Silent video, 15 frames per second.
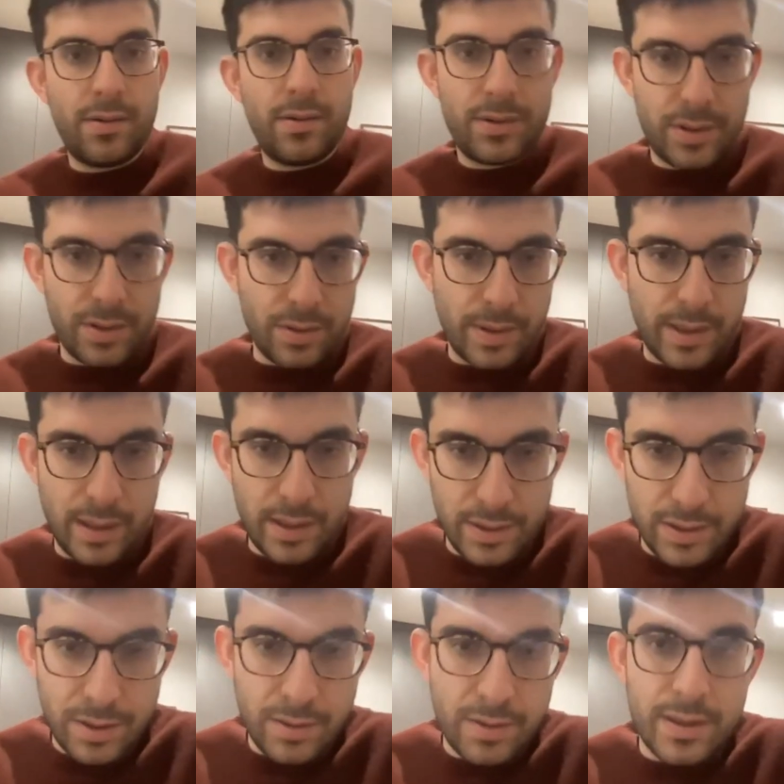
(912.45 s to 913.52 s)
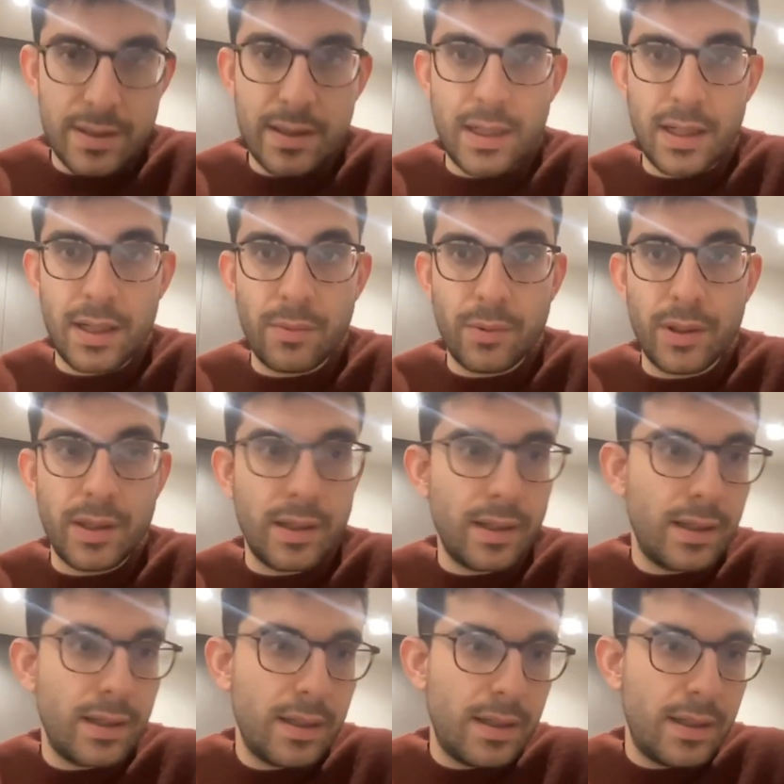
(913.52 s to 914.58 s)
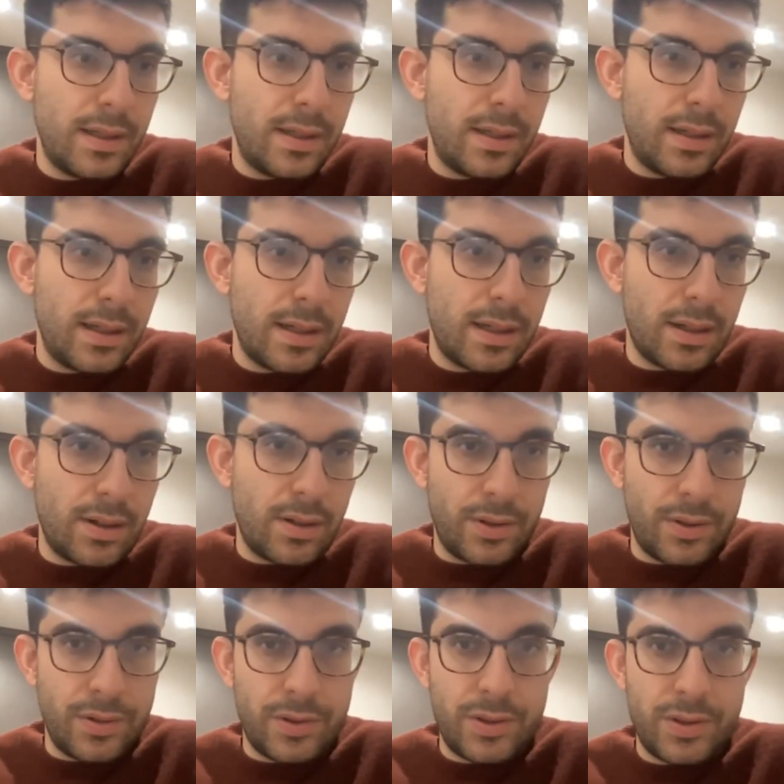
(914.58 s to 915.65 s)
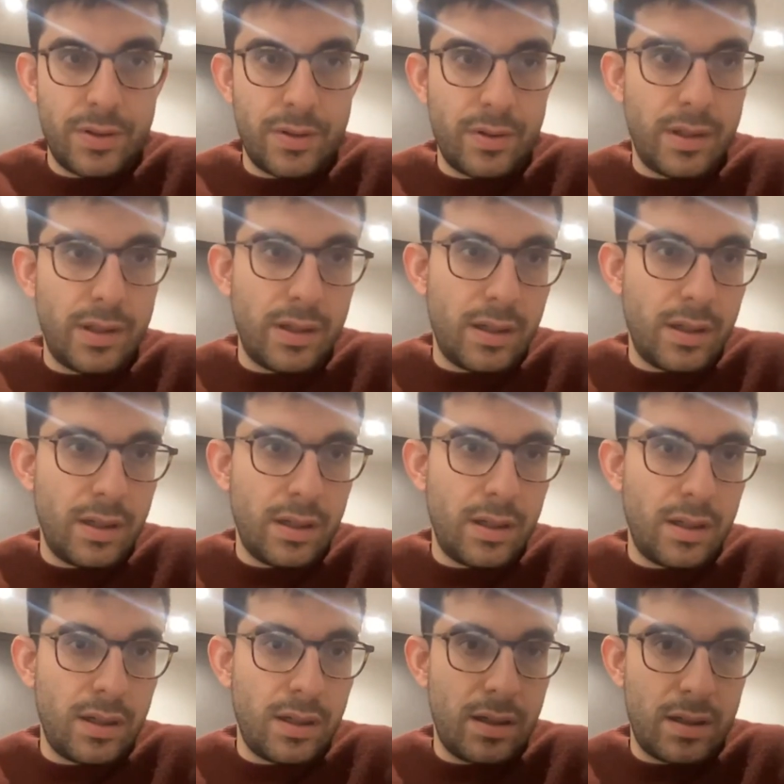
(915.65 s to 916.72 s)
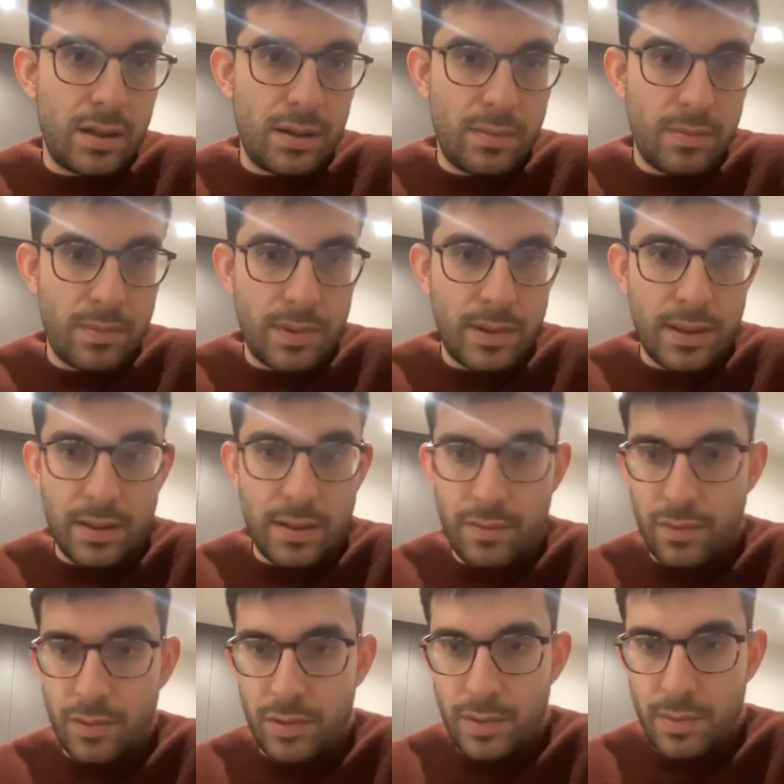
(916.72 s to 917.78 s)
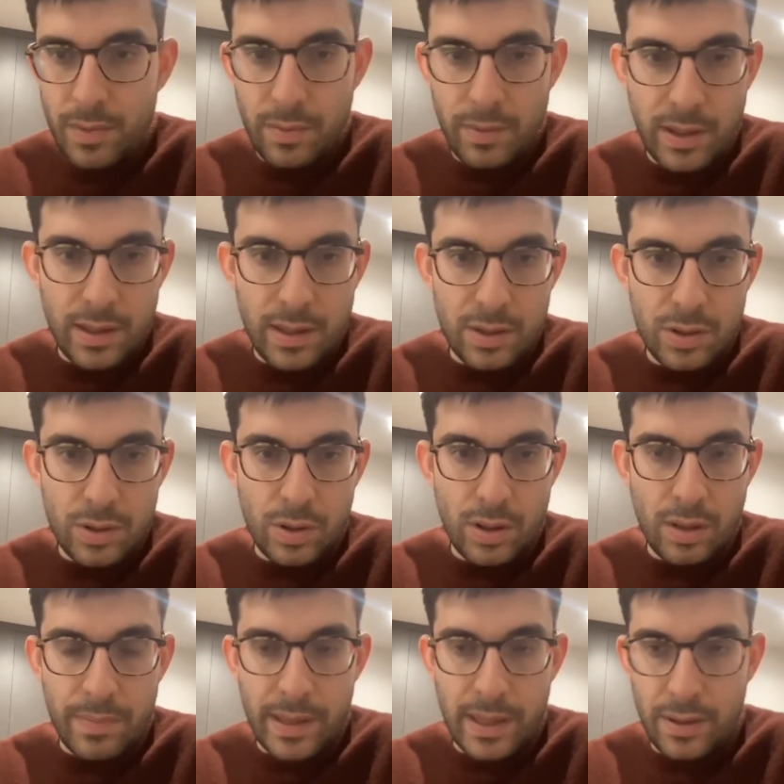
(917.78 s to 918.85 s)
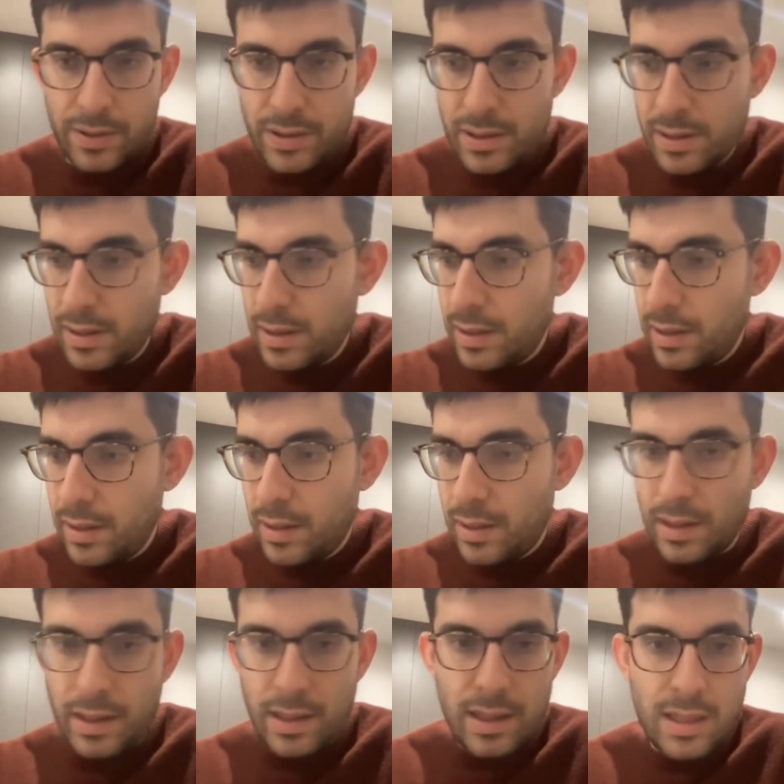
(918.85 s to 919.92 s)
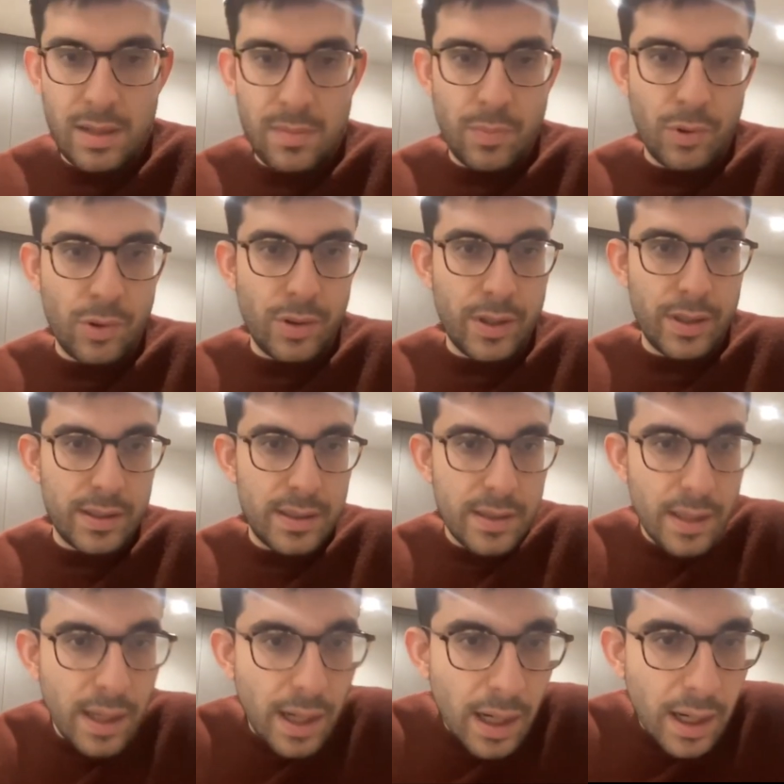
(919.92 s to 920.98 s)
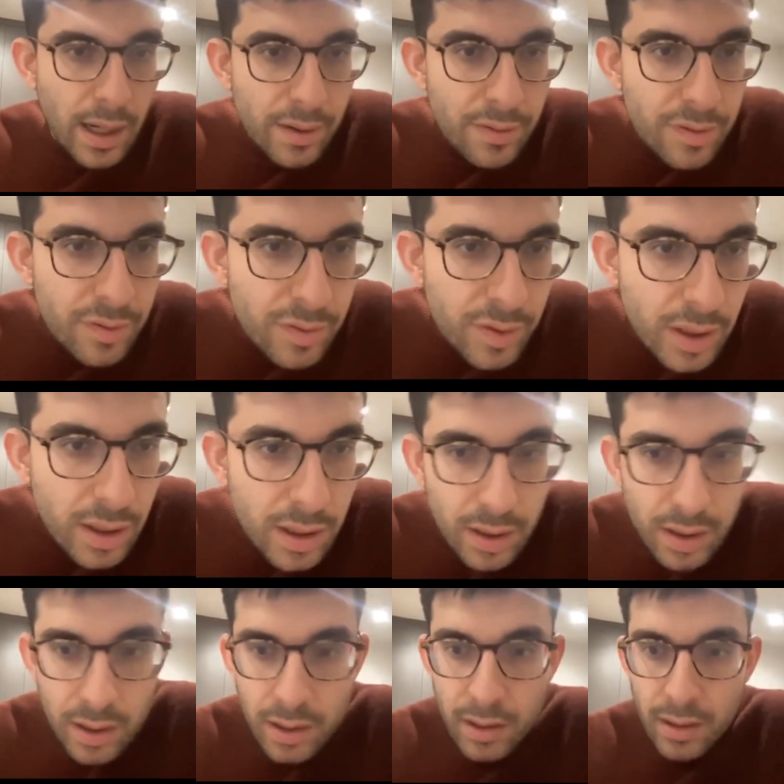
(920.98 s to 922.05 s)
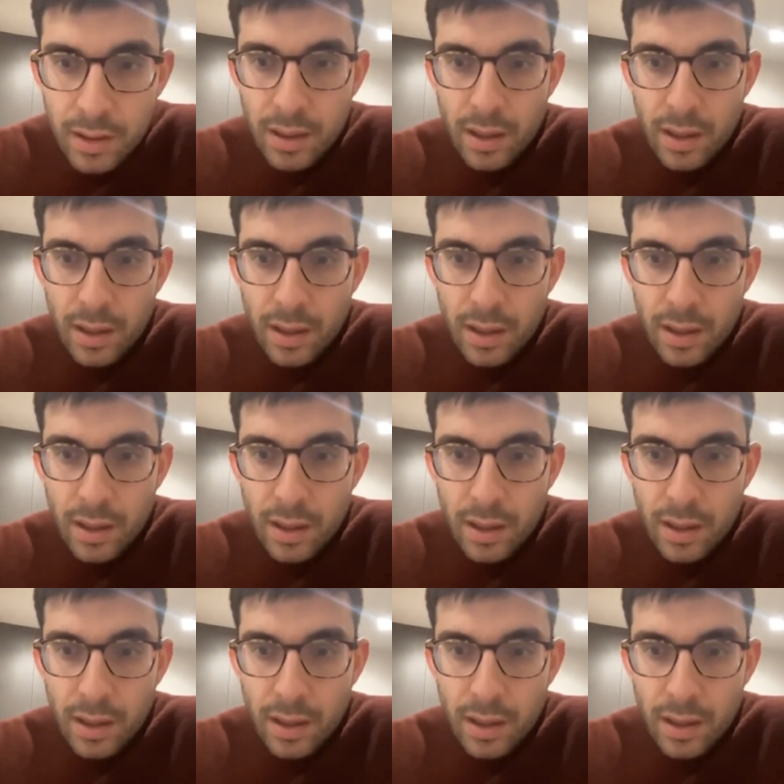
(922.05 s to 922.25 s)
So what I'll do is I will get onto the platform and we can talk about the key points that I feel